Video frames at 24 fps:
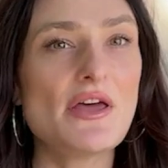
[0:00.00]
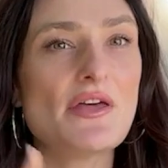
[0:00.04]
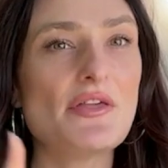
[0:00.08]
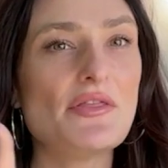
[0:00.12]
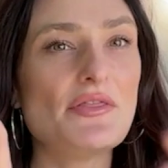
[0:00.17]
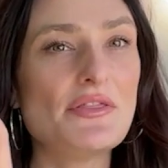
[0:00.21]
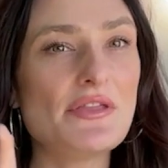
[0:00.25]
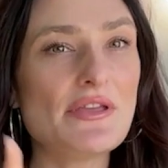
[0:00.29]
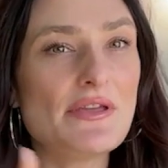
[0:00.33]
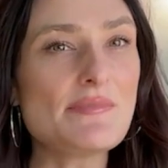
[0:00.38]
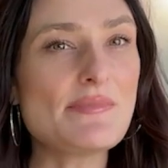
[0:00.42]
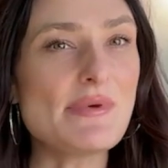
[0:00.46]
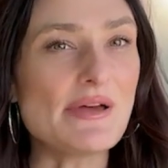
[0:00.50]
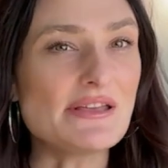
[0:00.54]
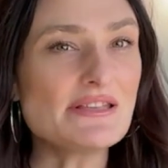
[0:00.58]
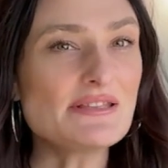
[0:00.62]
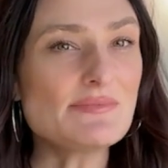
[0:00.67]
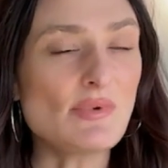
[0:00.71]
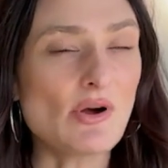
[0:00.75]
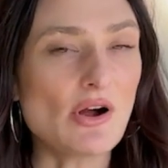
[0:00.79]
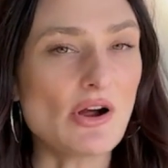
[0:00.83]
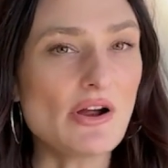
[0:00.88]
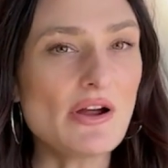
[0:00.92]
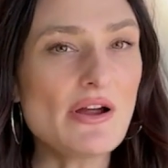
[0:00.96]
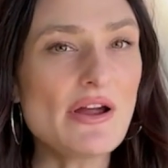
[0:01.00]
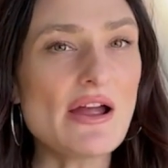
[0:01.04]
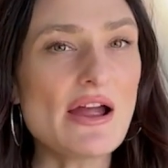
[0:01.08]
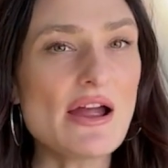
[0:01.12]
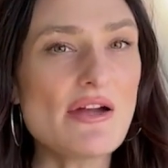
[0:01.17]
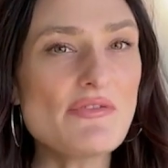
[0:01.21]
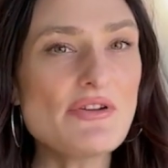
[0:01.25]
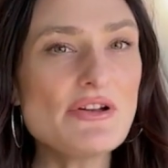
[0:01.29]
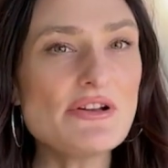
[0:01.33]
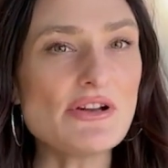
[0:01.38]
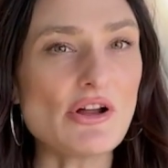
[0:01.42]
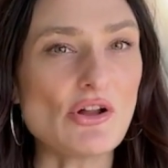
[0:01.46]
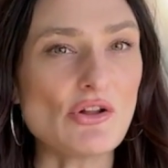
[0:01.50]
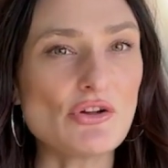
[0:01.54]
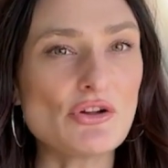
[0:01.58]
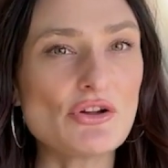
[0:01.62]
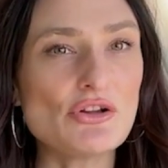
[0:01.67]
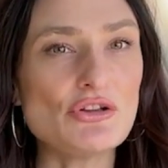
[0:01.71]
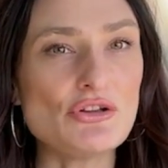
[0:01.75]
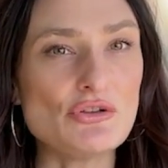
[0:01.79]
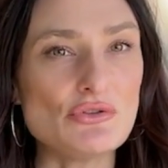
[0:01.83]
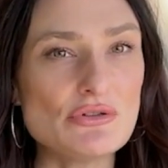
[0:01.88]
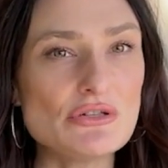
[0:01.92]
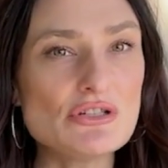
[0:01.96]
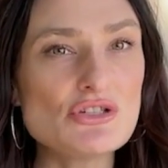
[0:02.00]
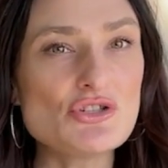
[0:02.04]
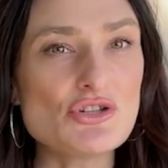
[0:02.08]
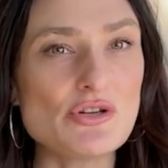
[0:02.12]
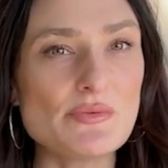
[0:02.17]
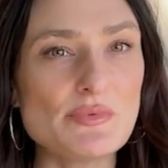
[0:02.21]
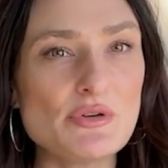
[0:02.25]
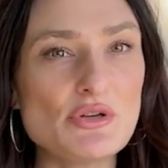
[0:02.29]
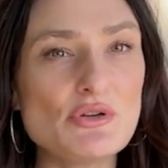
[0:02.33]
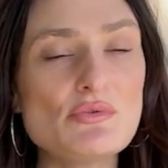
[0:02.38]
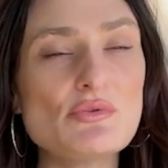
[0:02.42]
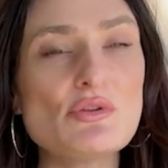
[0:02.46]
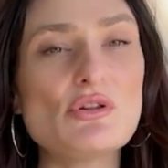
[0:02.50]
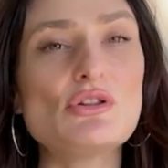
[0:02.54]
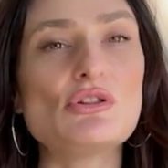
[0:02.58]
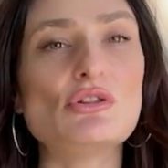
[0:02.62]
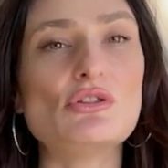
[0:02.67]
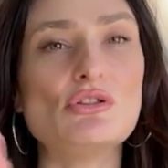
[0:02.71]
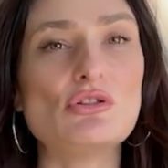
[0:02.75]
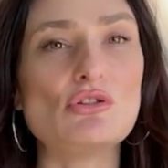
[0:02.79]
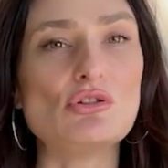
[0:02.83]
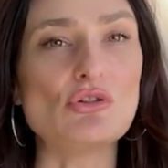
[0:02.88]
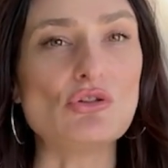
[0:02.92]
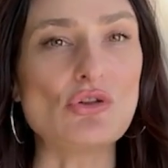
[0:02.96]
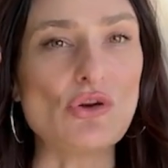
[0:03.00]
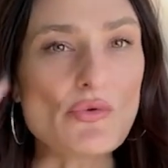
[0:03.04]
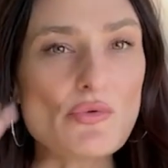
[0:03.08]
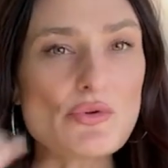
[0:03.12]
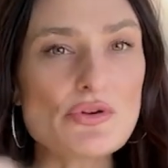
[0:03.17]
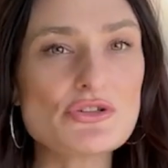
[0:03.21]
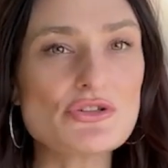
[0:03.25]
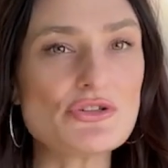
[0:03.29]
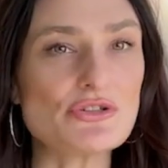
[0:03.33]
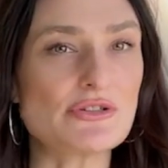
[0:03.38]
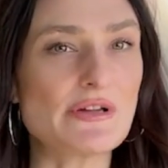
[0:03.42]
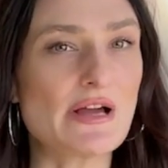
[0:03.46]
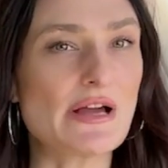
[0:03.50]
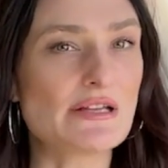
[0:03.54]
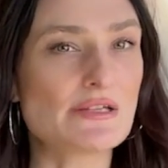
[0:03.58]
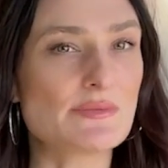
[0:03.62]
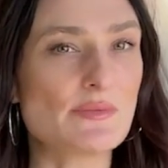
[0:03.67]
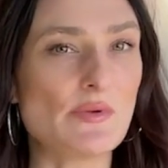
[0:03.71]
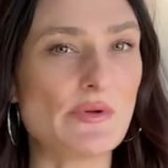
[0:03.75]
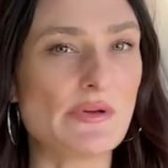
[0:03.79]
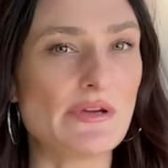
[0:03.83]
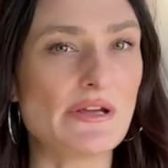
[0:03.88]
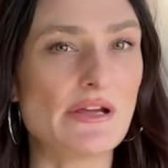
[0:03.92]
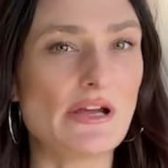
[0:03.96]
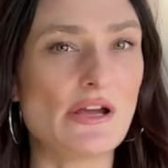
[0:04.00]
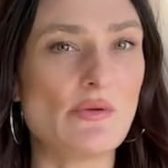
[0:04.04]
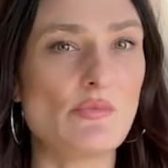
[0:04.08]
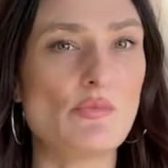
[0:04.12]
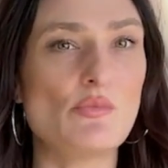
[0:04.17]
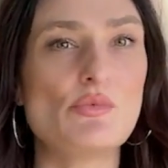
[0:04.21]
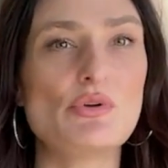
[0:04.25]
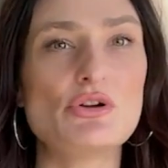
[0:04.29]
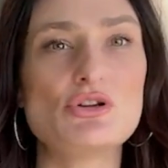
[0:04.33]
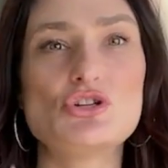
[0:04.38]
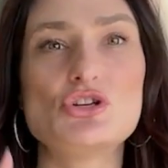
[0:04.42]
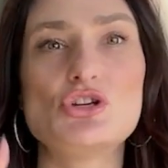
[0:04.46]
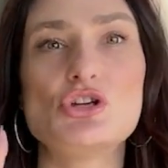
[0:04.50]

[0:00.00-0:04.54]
The best part, every dollar you contribute lowers your taxable income, which